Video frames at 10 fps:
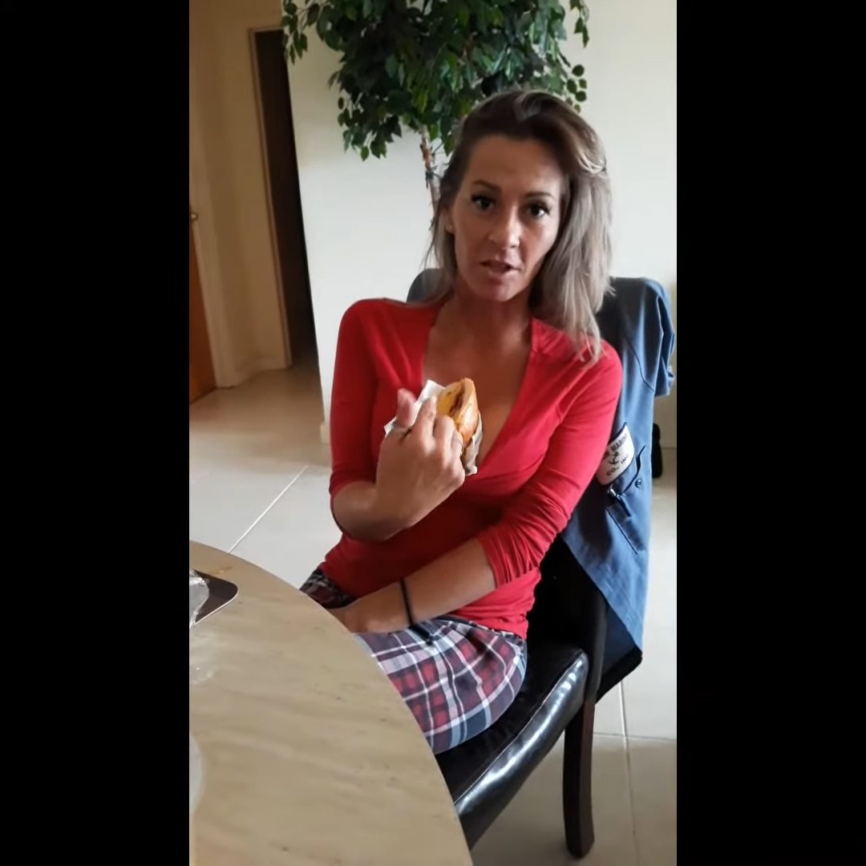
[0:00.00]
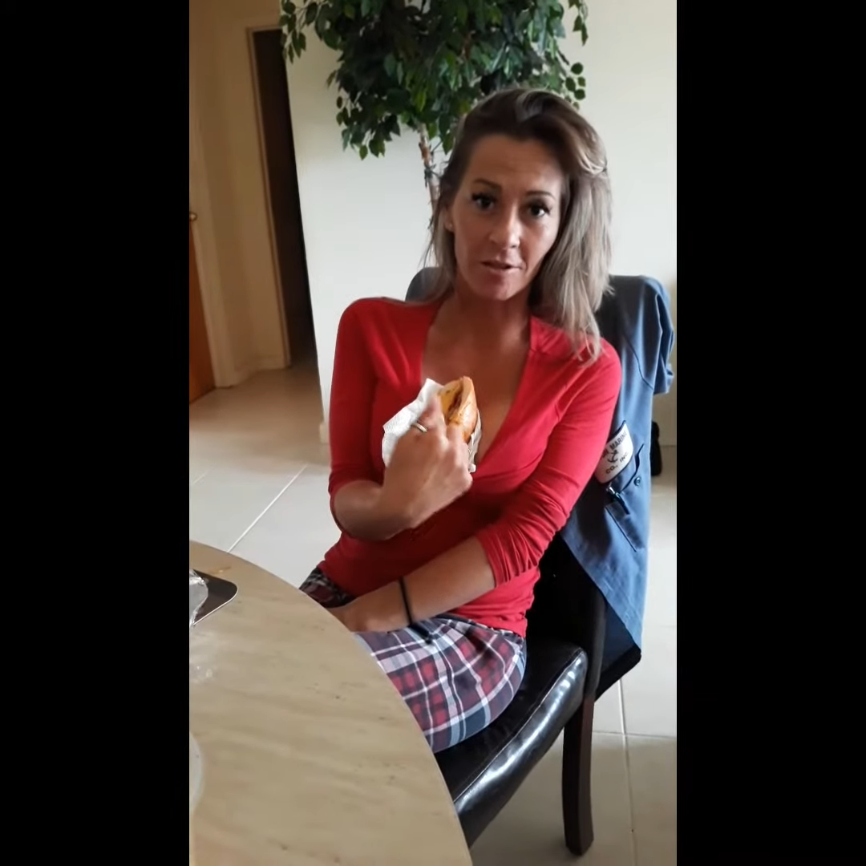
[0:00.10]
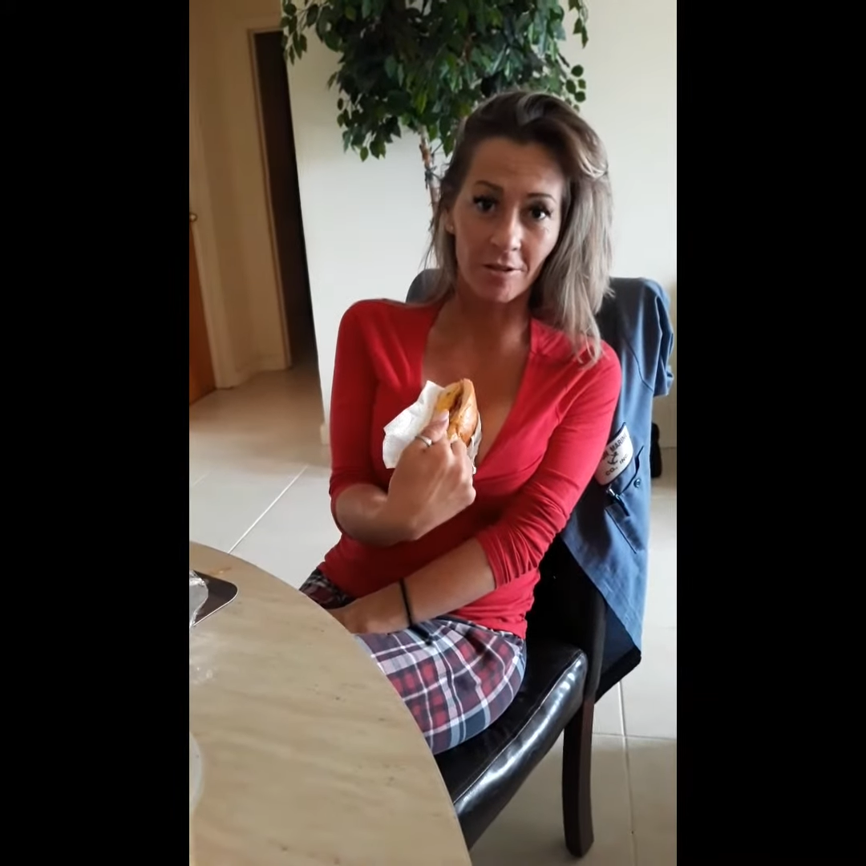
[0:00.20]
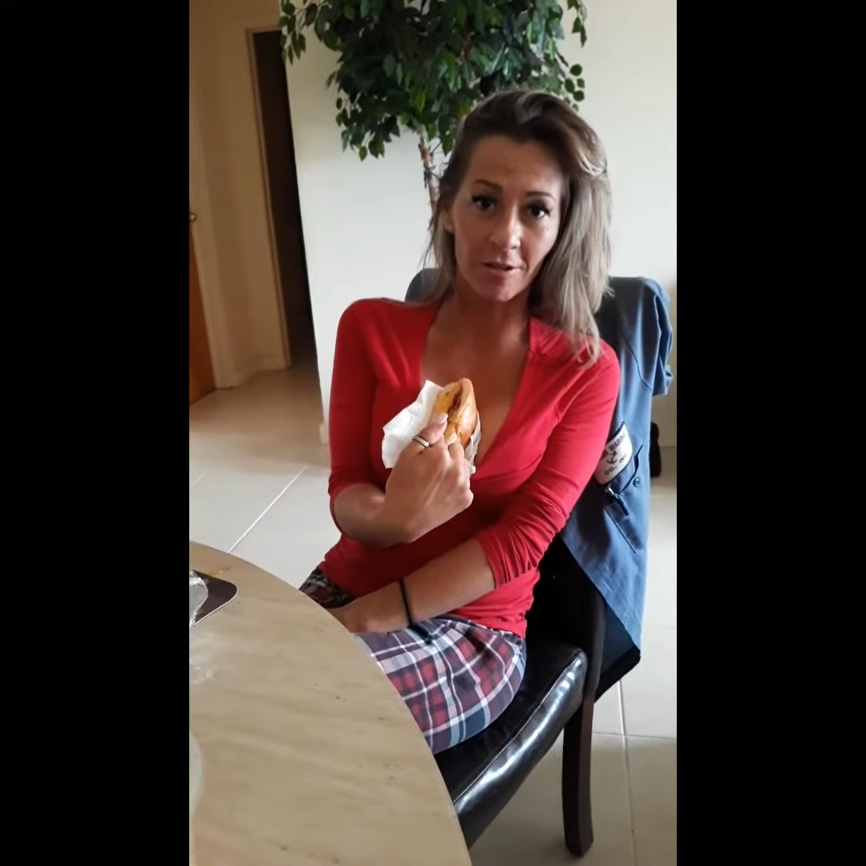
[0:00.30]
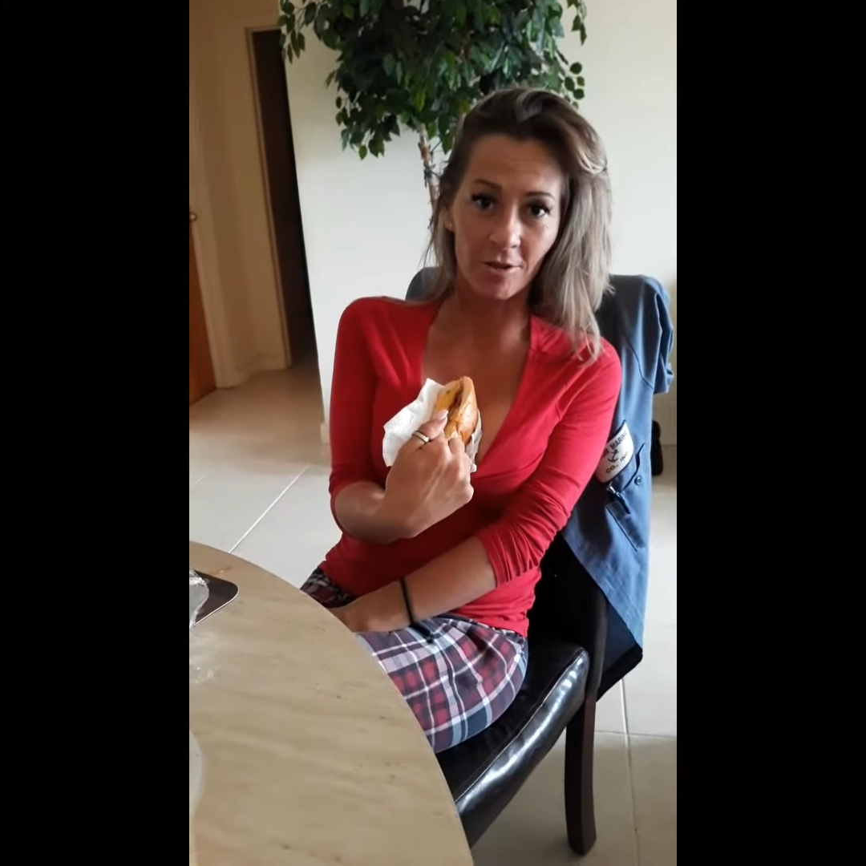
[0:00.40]
It's like
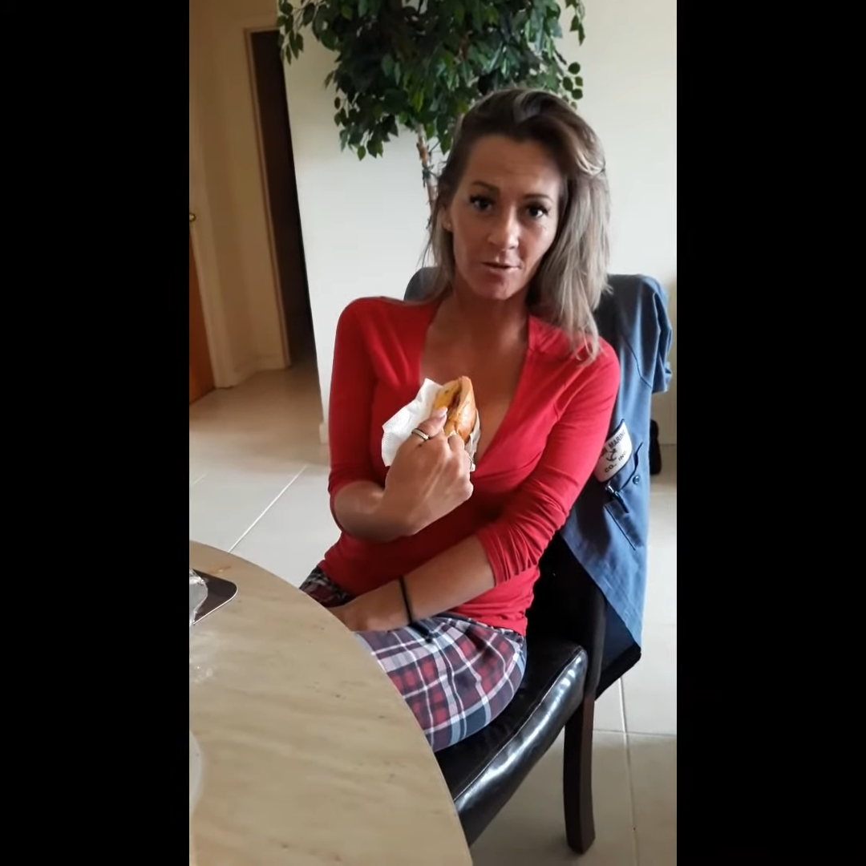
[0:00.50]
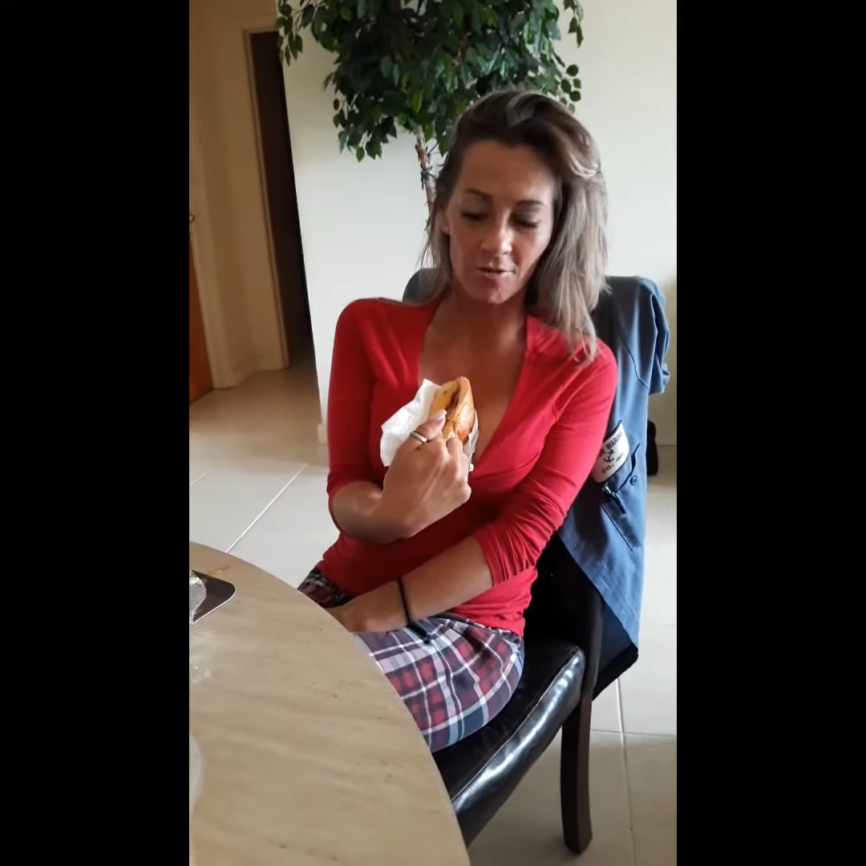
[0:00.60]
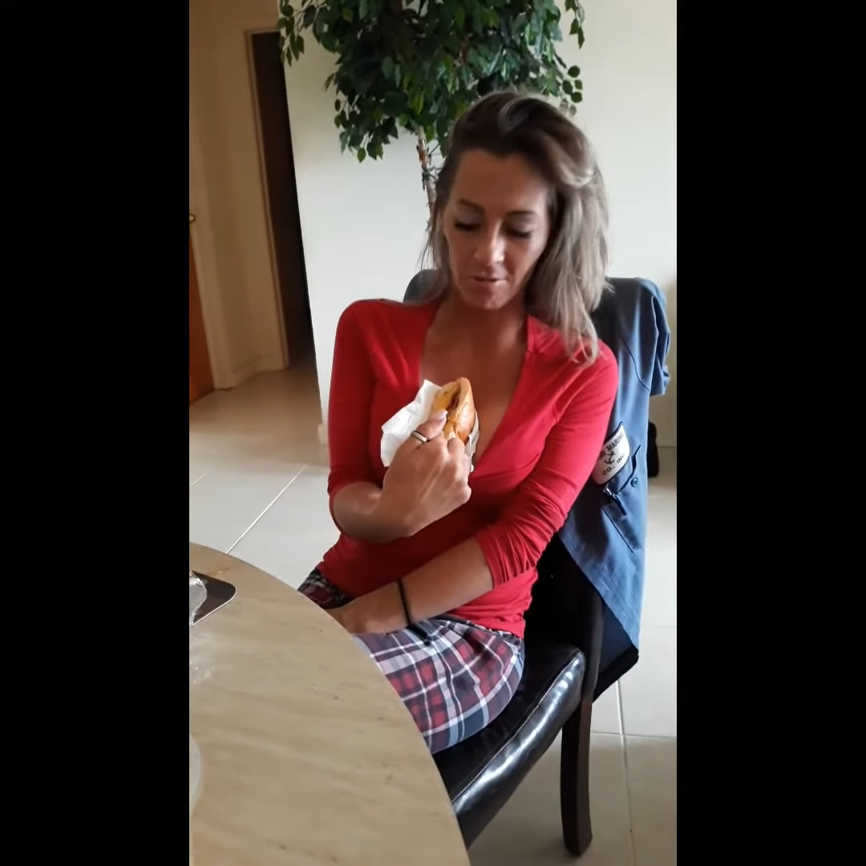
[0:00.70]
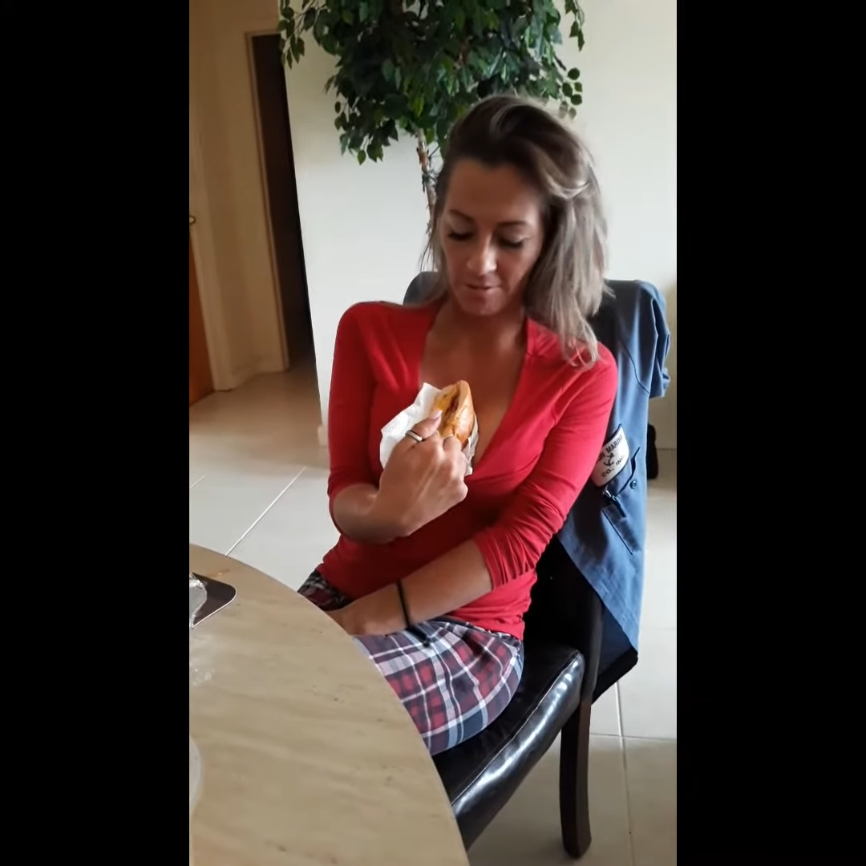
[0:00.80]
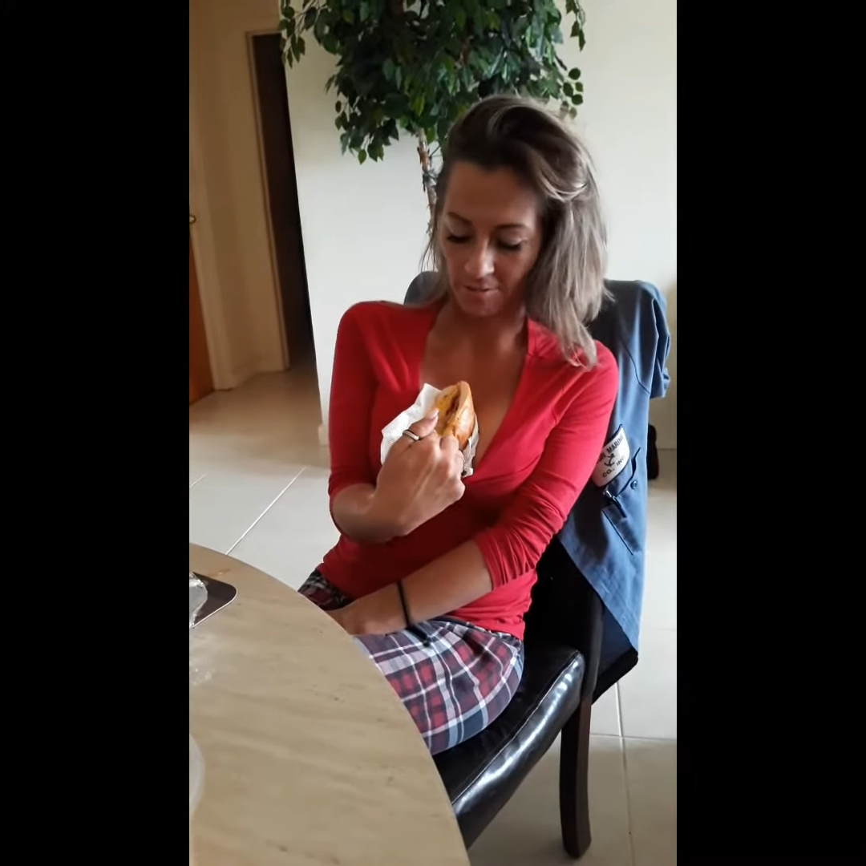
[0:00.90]
cholesterol